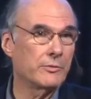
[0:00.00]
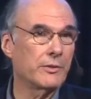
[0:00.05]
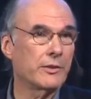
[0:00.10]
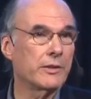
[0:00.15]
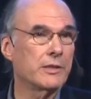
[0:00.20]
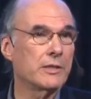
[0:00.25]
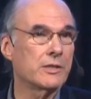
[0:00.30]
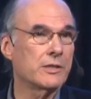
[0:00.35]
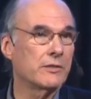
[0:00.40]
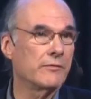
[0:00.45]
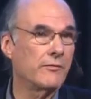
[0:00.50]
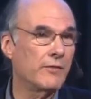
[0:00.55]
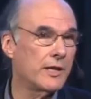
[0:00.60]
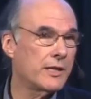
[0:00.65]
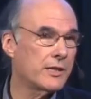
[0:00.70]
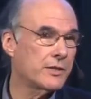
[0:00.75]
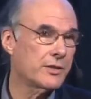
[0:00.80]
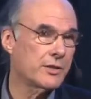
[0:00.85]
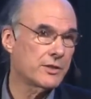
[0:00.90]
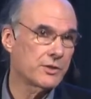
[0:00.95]
with these
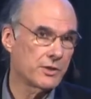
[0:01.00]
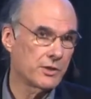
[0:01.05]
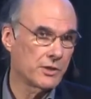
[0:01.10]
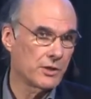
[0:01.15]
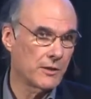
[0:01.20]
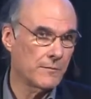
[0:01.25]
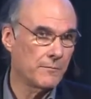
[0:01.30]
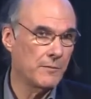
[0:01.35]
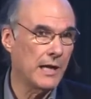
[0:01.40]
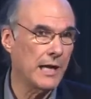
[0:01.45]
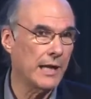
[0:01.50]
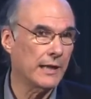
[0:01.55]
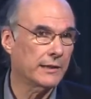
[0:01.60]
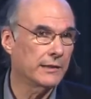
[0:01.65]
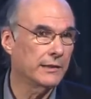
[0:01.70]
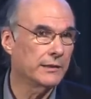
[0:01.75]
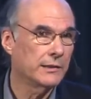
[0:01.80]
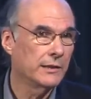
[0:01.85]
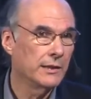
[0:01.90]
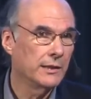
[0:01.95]
devices in our
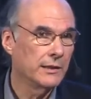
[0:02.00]
pocket